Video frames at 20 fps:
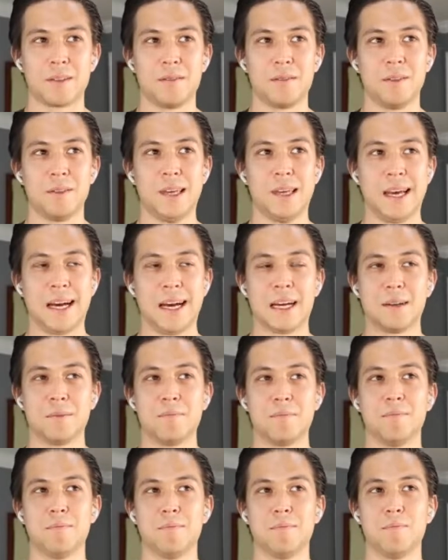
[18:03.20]
He had
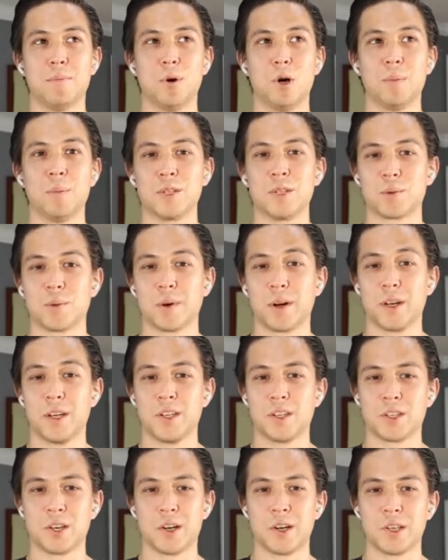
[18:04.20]
moments where he
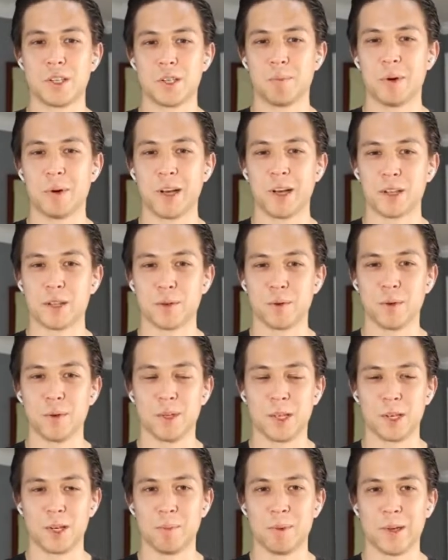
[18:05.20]
started to break through a
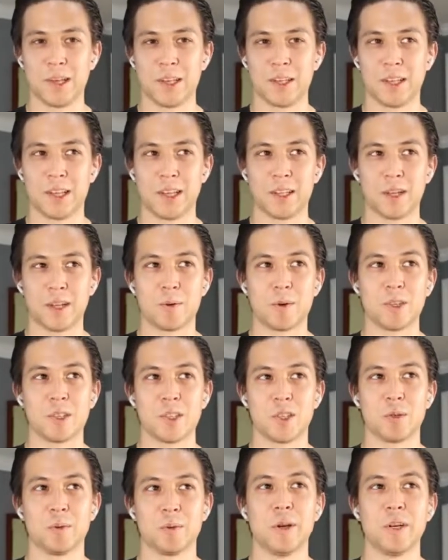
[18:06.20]
little bit, and then there were
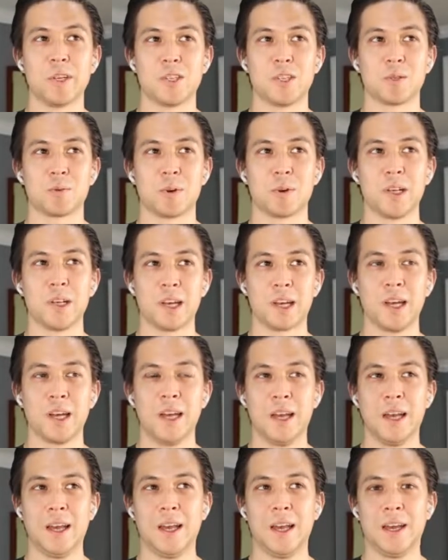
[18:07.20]
situations where like
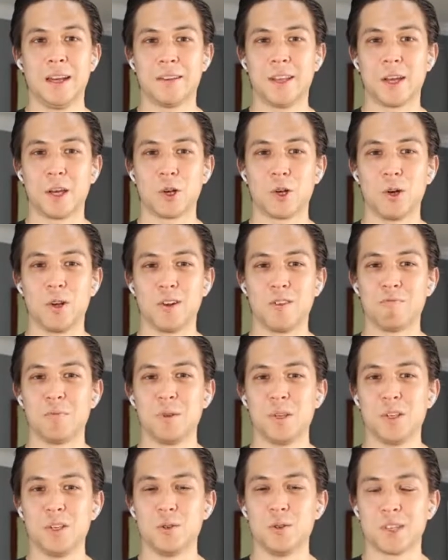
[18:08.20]
they could have
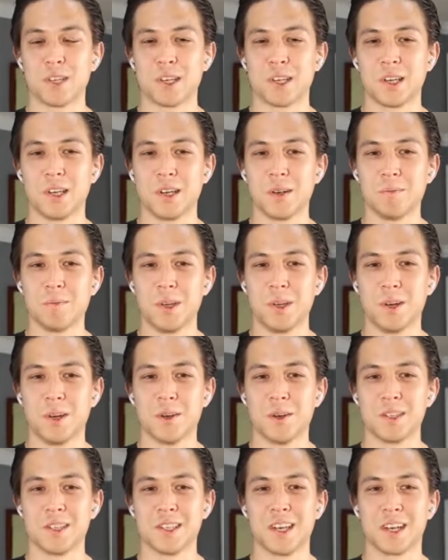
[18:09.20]
been using him.
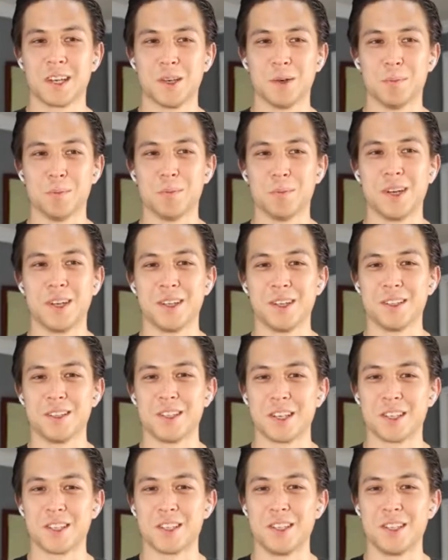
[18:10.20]
It's like, minute
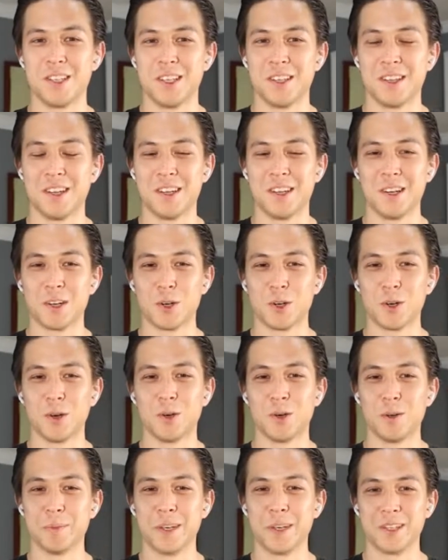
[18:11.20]
60 they need a
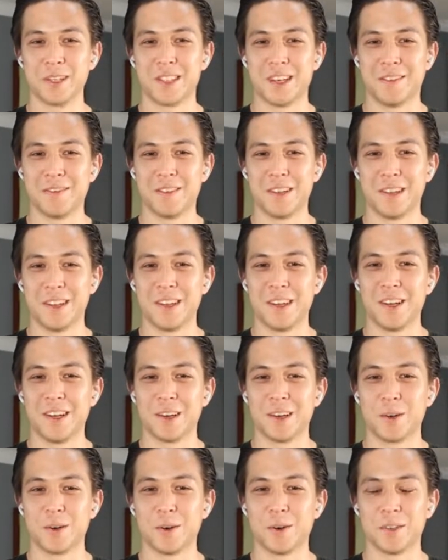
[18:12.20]
goal, minute 70 they need
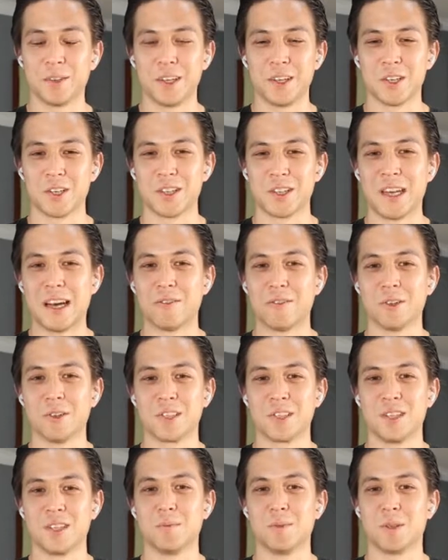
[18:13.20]
a goal, and they just never
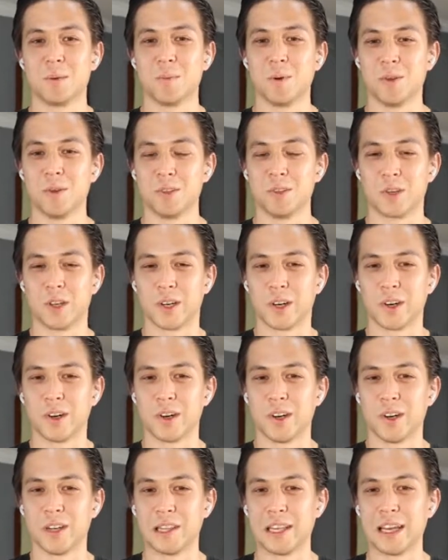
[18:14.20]
seemed to pull the trigger
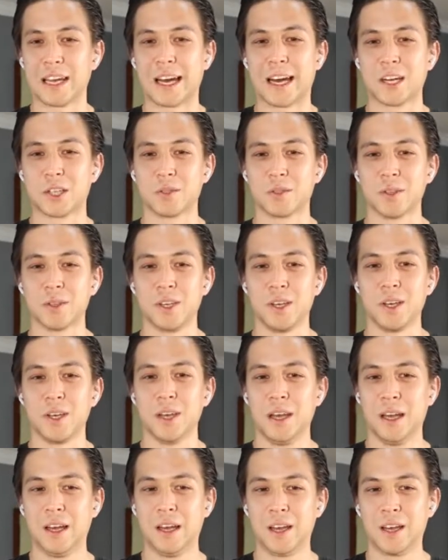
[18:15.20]
on like actually
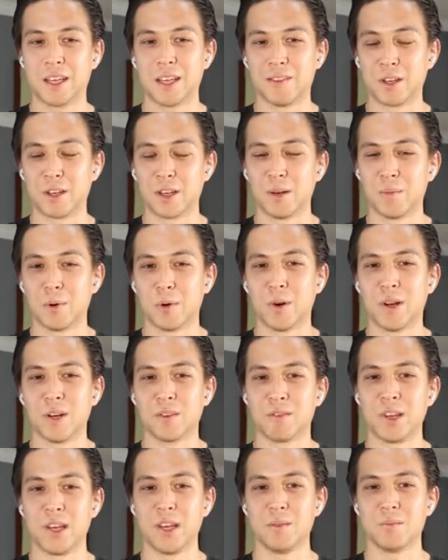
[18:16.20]
giving him a run
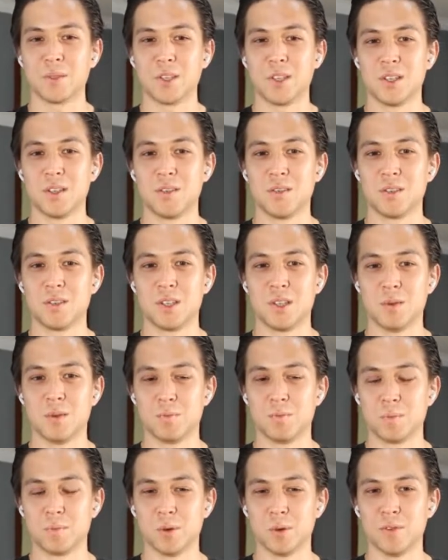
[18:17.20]
of games to
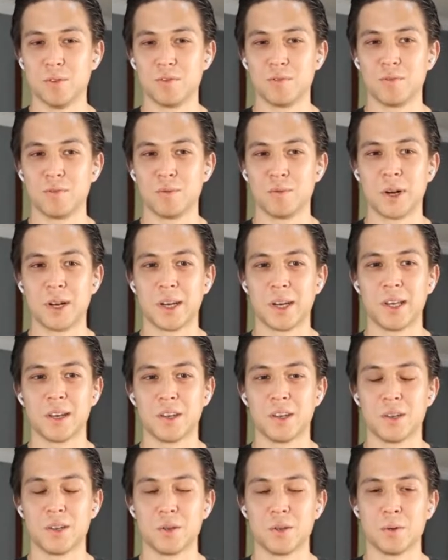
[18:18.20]
prove what he
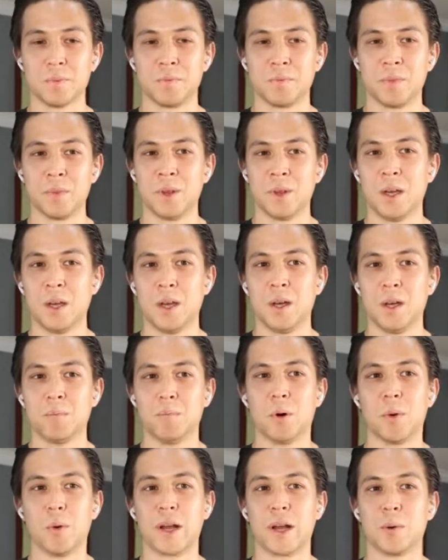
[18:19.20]
can do.
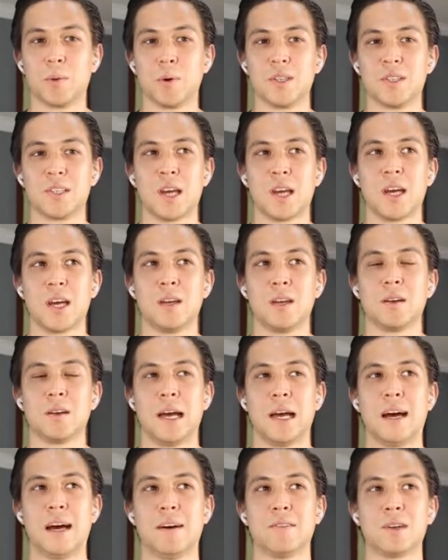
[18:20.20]
But what I would say,
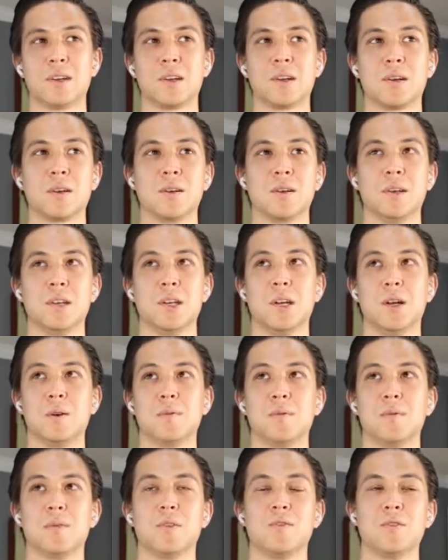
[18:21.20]
having
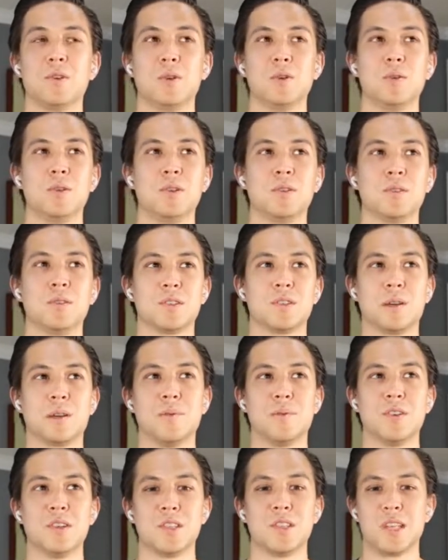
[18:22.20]
reviewed some
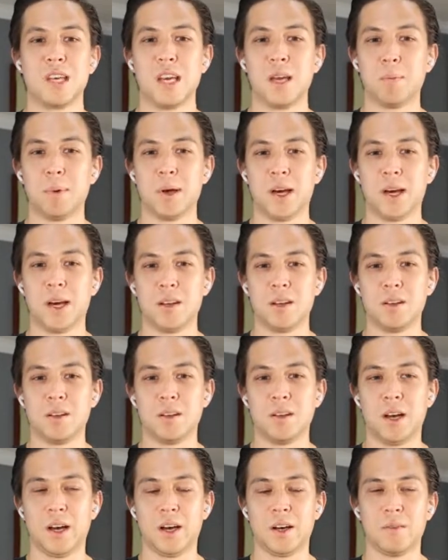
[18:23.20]
of his tape at
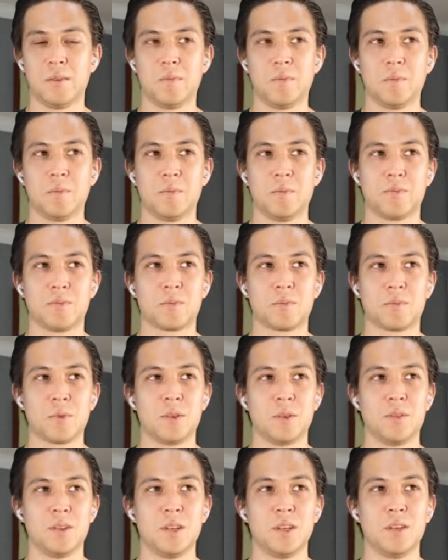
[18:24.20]

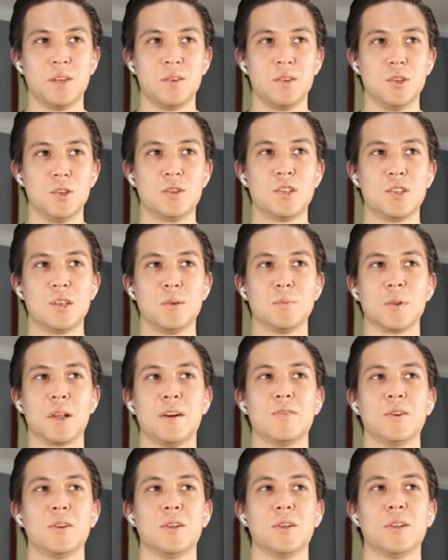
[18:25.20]
the youth team
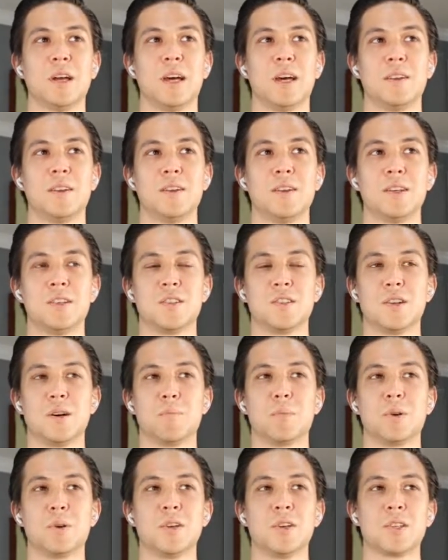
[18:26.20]
level and his
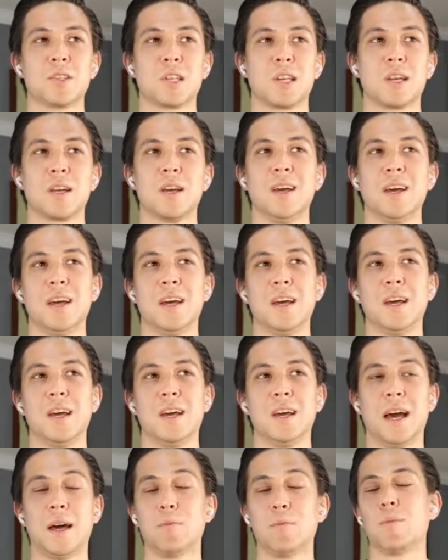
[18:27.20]
numbers,
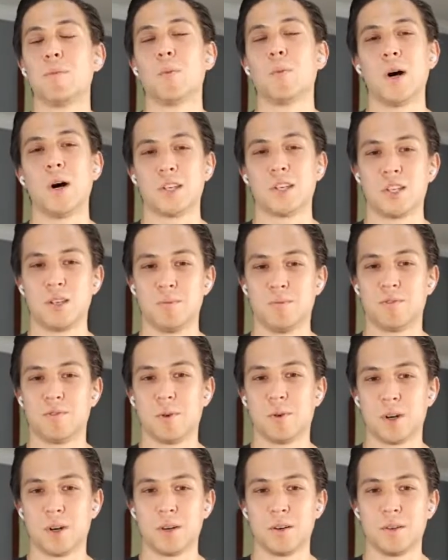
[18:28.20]
and watched him
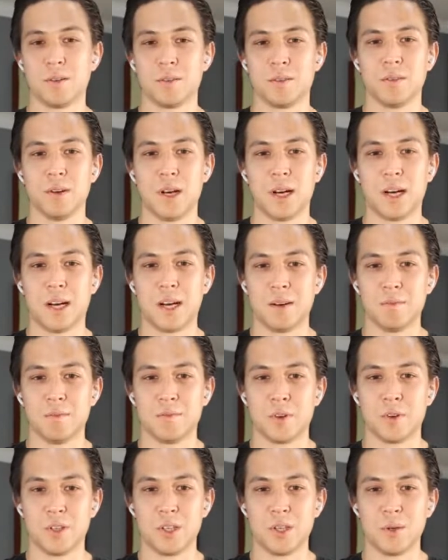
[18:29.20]
for
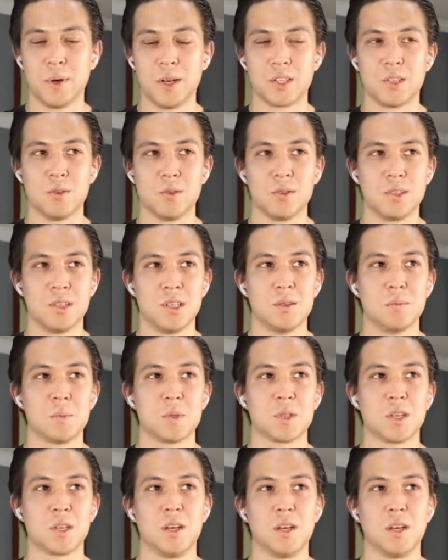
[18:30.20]
the US youth teams,